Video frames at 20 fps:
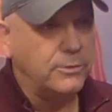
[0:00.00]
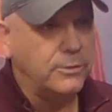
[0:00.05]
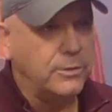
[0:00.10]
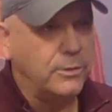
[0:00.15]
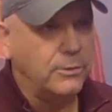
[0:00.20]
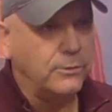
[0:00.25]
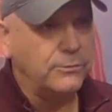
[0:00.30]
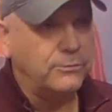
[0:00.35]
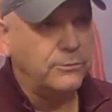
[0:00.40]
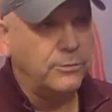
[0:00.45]
you
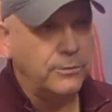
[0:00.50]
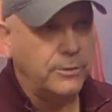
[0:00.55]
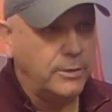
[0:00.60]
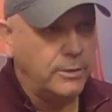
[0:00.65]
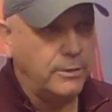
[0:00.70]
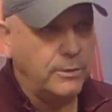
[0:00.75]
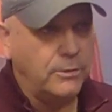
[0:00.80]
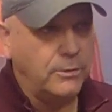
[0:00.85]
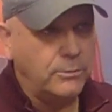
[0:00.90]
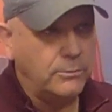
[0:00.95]
know, so
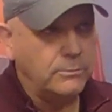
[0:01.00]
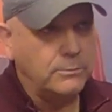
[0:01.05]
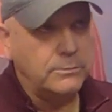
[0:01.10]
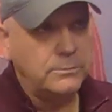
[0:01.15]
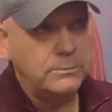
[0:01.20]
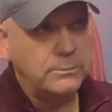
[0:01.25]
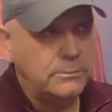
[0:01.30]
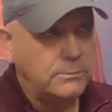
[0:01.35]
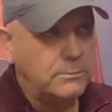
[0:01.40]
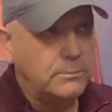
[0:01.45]
that you
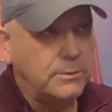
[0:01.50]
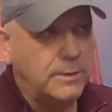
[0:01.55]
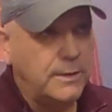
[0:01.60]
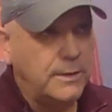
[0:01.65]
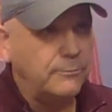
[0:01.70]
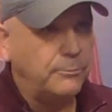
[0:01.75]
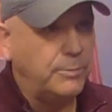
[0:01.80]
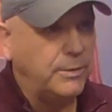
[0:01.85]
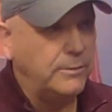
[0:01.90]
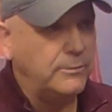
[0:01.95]

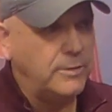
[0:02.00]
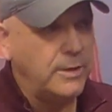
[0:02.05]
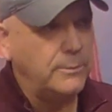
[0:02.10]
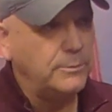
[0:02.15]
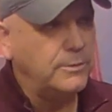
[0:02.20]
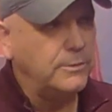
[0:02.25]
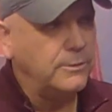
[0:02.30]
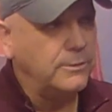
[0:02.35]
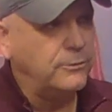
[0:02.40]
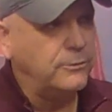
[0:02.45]
don't be
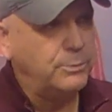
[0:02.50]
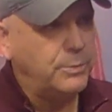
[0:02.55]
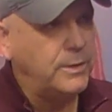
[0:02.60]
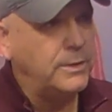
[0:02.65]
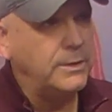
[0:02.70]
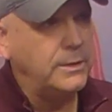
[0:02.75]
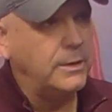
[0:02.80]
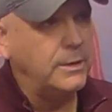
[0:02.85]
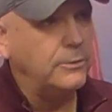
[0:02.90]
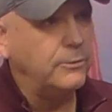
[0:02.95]
tempted to
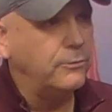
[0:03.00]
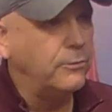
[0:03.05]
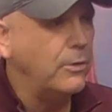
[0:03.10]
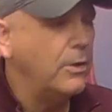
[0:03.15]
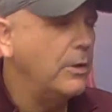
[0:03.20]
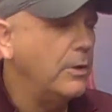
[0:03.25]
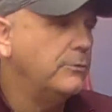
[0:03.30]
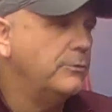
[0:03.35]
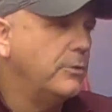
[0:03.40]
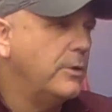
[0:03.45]
spend it on
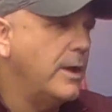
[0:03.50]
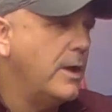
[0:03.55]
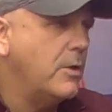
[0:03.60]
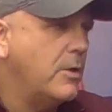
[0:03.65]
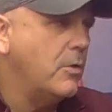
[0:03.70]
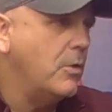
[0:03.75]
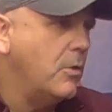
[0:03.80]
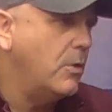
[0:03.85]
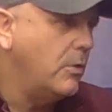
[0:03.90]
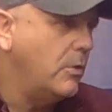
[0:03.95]
drugs or
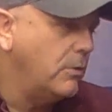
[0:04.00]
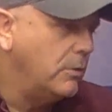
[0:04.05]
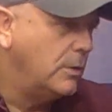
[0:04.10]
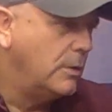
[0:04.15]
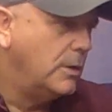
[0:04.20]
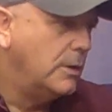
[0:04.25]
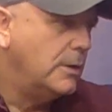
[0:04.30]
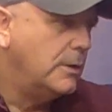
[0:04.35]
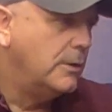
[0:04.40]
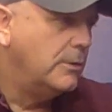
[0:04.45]
alcohol.
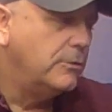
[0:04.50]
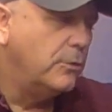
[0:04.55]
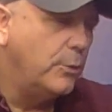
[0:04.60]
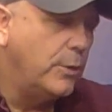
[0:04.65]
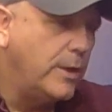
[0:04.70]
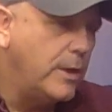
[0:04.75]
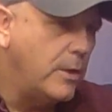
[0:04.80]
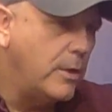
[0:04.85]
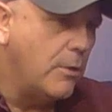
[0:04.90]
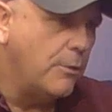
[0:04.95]

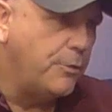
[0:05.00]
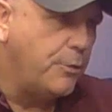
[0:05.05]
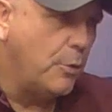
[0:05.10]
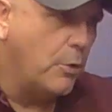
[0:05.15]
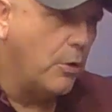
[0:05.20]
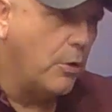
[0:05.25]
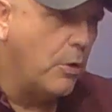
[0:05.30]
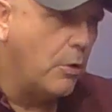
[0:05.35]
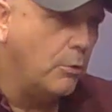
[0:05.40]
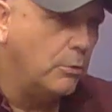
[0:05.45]
So we can go
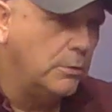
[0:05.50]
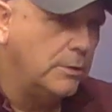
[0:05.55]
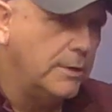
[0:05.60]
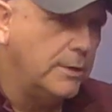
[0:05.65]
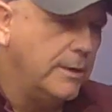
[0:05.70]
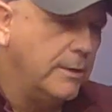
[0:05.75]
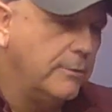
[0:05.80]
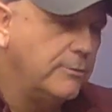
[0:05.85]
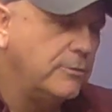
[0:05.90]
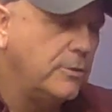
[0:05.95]
through a whole
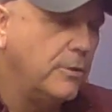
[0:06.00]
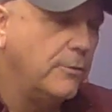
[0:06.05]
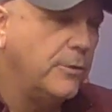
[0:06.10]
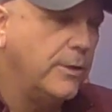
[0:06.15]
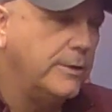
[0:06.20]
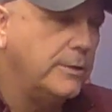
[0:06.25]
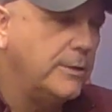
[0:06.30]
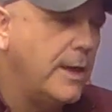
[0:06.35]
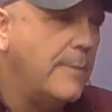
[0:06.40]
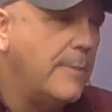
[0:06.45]
litany of stuff
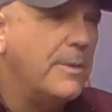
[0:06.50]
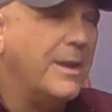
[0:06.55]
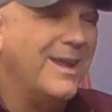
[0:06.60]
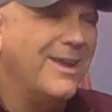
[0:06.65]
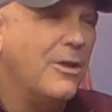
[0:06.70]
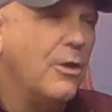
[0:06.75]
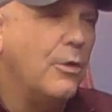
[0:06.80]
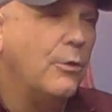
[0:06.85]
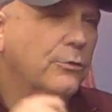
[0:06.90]
like that, but it